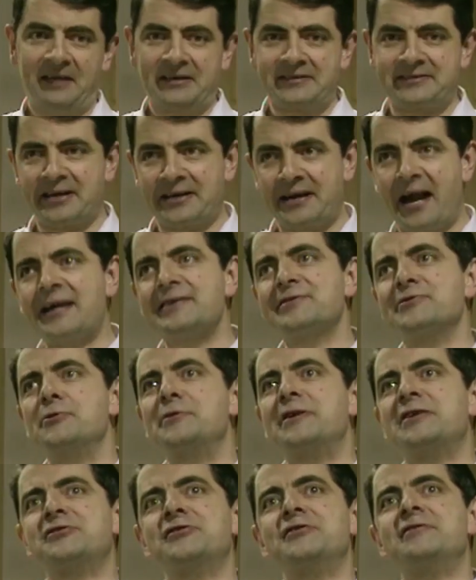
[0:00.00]
At tonight's
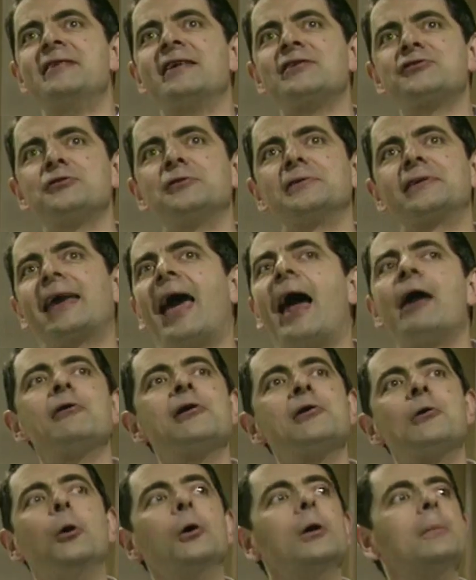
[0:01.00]
audition, I shall
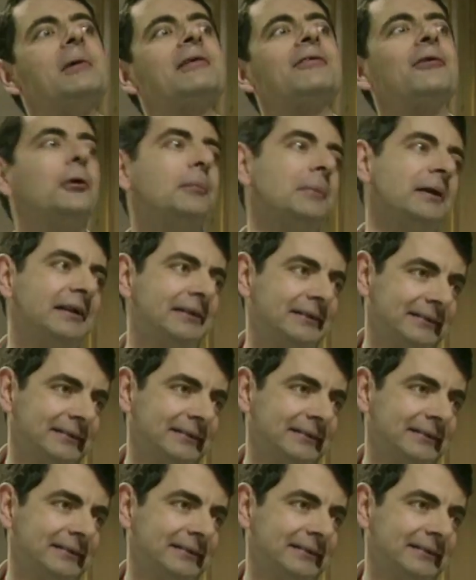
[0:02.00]
carry all before me.